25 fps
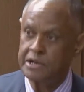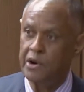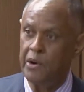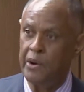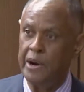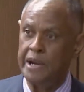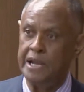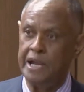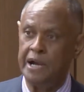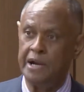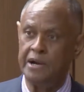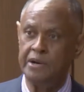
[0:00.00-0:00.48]

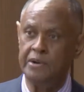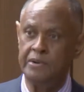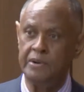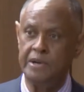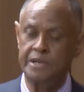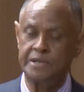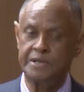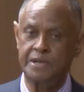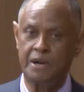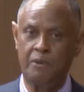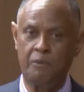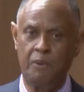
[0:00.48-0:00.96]
Koya, who
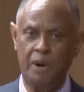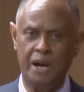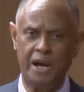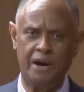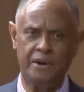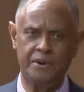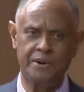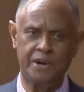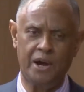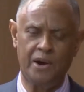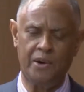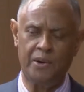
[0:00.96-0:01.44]
is a
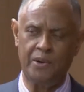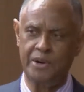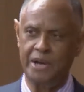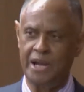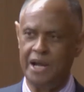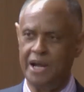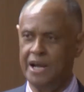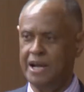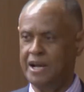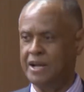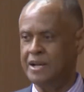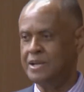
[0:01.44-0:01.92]

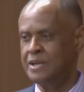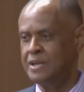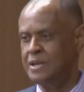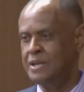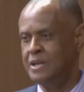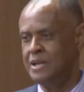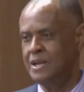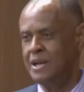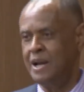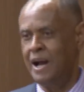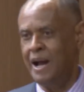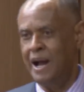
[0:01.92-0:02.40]
well-known
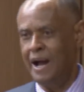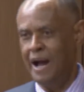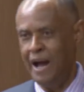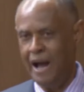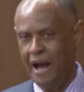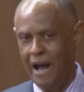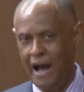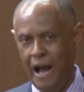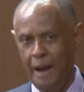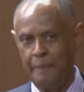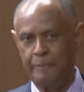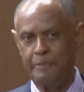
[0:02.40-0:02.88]

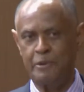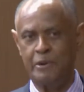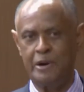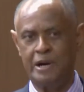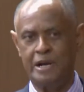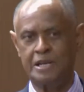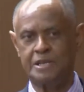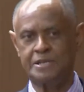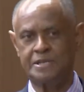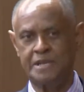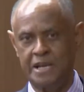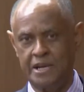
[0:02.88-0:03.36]

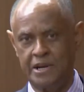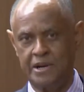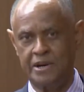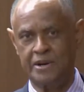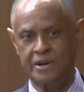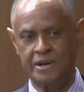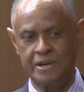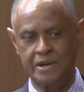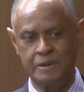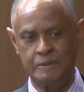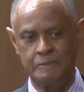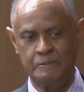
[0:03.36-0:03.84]
opera
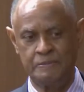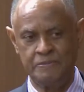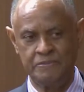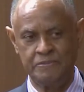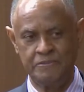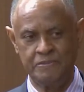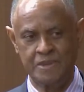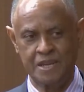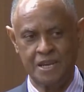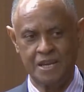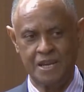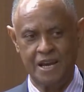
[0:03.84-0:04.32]
singer,
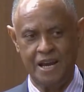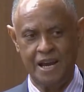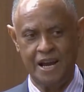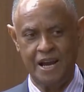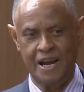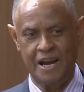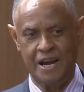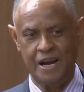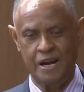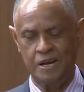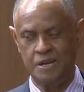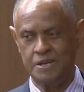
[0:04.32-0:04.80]

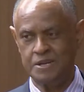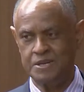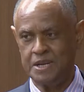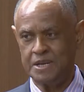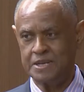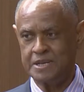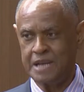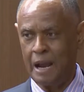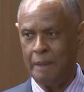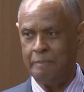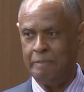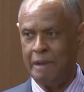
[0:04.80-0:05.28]

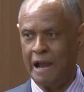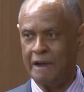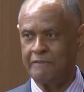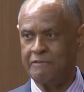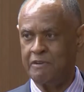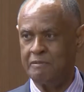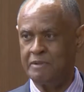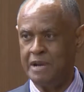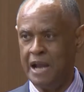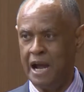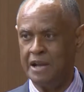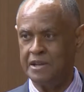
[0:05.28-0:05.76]
just got back
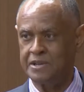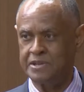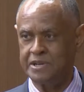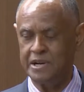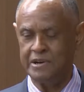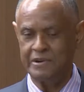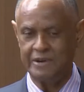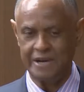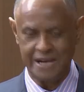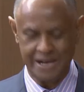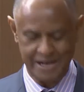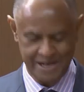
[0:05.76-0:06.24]
from
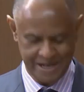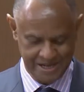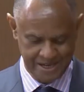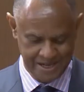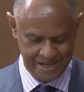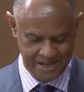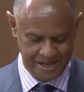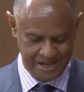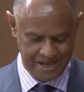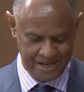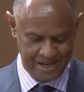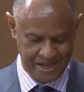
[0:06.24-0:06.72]
Nigeria,
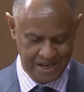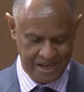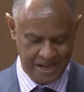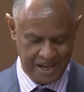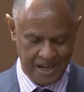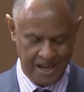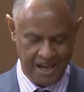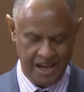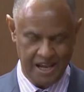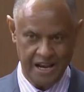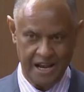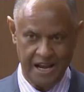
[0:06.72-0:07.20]

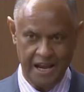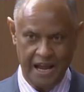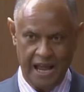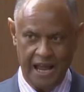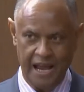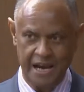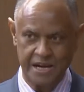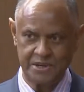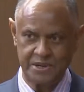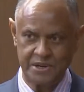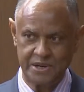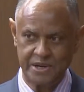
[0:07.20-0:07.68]
and I
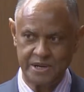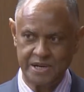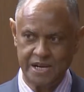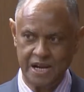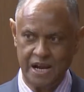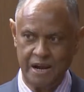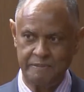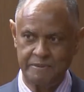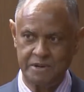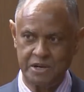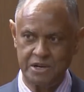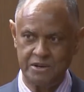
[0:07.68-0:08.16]
asked her to
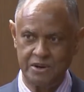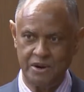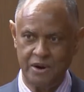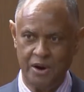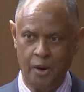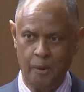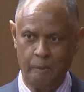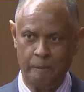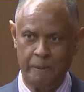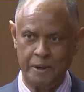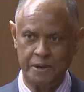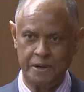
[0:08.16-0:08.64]
come to
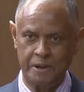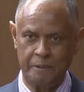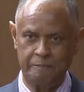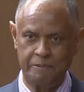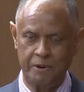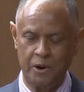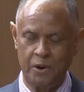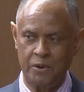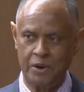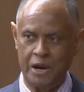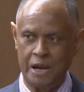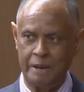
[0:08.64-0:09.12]
open the
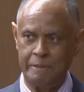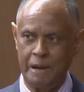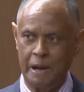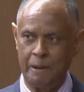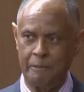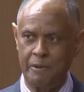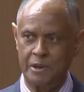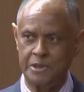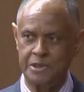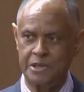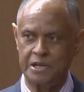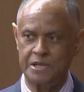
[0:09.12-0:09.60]
program
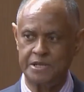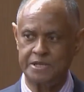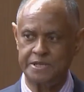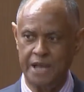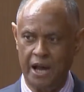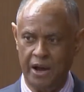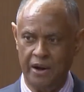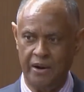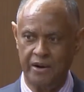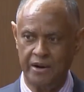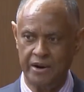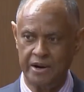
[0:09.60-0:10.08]
up with a
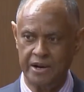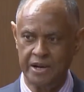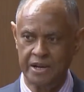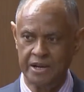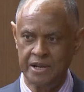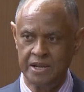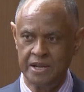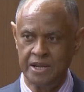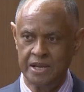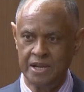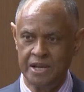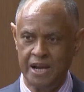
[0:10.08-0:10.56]
song.
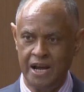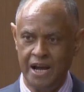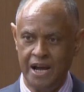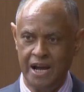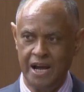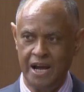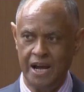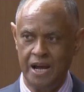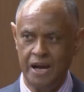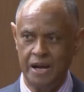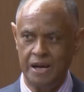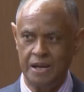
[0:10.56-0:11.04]

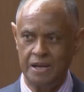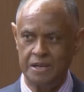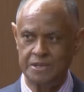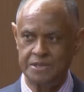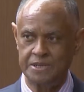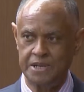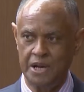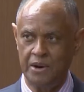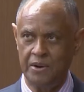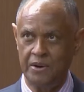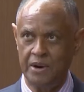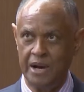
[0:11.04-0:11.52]

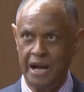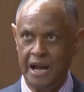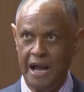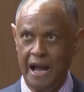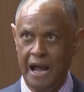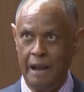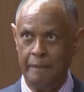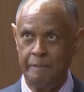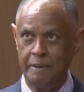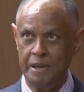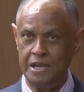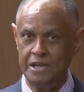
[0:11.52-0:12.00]
So
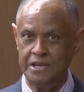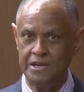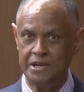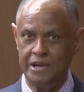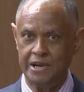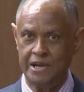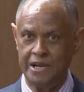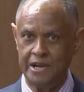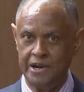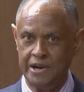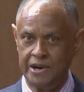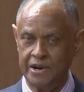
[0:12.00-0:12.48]
Abi,
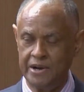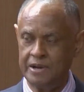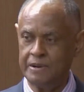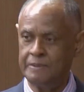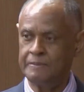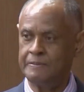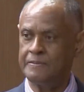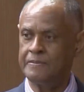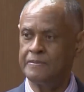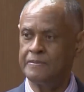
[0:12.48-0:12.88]
you're here?